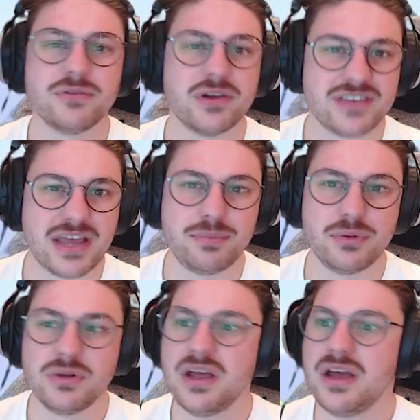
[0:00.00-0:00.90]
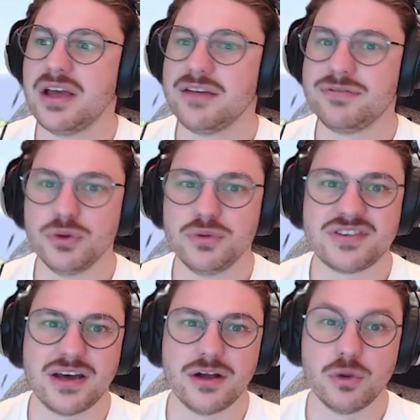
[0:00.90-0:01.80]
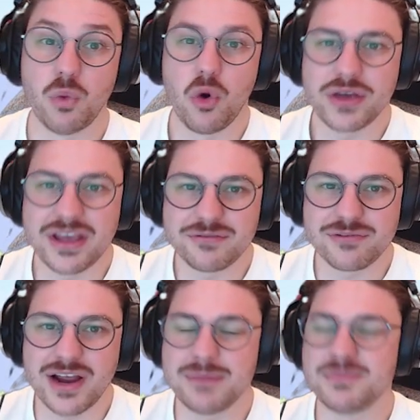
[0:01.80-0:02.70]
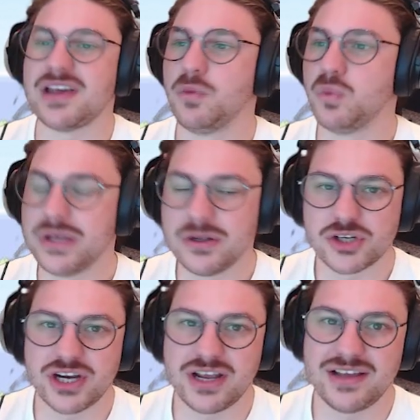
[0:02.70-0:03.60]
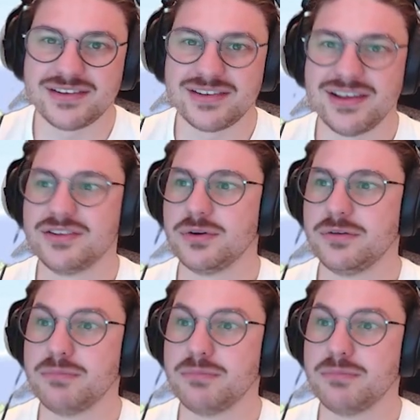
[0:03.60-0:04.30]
For example, if you sell walking frames and wheelchairs, sort of